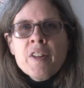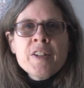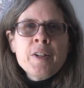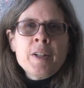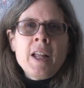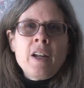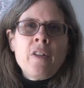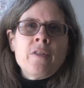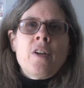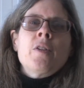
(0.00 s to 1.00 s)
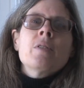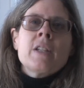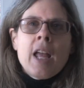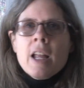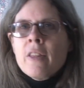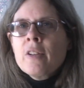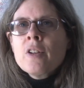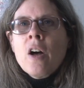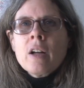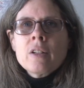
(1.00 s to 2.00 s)
the turtle out of the road, take the
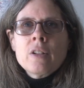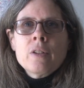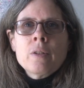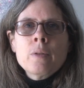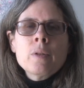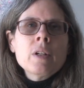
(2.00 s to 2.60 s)
dog to,